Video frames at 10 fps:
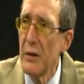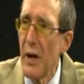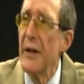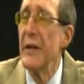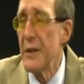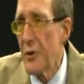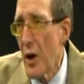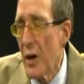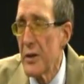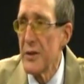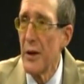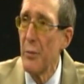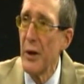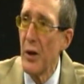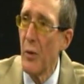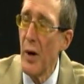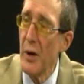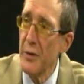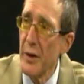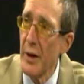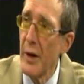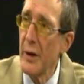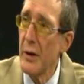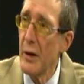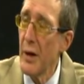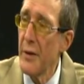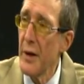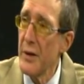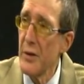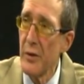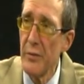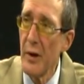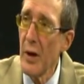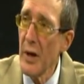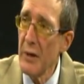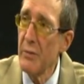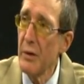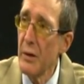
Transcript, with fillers: I need to talk to somebody, go out tonight. Not that sort of a life.